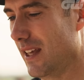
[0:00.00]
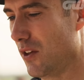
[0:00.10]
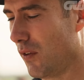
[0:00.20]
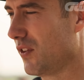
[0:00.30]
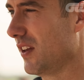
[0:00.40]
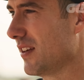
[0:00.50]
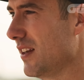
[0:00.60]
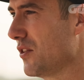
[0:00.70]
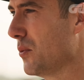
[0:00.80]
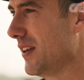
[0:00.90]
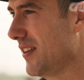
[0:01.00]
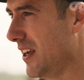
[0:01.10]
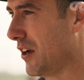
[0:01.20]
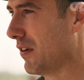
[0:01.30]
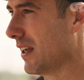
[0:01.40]
in the off season he's always
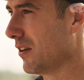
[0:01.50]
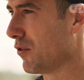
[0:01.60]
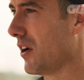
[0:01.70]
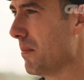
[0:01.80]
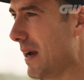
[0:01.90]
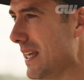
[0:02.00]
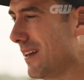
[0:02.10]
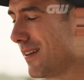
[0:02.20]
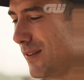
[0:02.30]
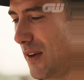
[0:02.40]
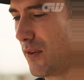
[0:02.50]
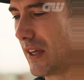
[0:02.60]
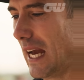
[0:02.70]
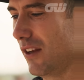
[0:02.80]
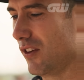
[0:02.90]
tinkering and trying to make
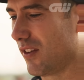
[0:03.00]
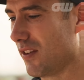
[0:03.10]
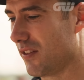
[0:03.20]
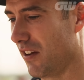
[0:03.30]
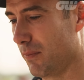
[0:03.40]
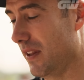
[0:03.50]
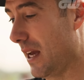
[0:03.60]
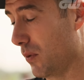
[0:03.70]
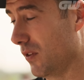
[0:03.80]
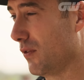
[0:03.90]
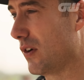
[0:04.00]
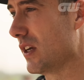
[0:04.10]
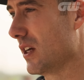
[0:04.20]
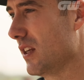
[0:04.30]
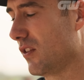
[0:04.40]
different gadgets and stuff but that one's
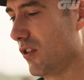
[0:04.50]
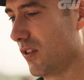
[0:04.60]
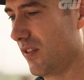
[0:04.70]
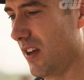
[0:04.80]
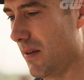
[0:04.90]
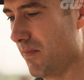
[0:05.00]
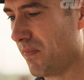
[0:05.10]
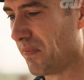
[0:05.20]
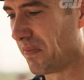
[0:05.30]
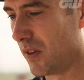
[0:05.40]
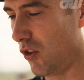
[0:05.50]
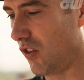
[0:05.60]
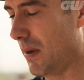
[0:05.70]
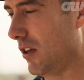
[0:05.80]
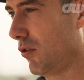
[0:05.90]
very good it's just um,
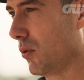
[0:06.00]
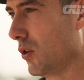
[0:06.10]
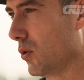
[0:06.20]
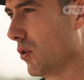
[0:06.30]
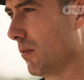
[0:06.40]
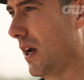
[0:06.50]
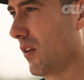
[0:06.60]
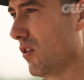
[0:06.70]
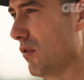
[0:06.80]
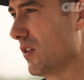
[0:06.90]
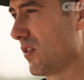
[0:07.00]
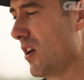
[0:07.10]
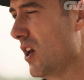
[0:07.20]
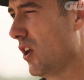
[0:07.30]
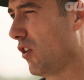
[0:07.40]
just to make sure your putter is
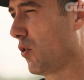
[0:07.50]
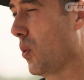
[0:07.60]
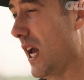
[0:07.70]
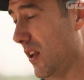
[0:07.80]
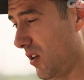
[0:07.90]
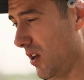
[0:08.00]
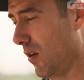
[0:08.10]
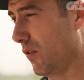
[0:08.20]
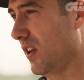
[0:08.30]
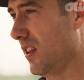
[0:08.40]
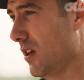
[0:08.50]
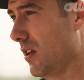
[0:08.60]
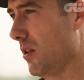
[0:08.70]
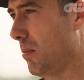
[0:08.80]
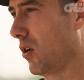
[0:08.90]
square to obviously
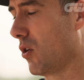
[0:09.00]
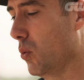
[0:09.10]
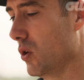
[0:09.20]
the the block of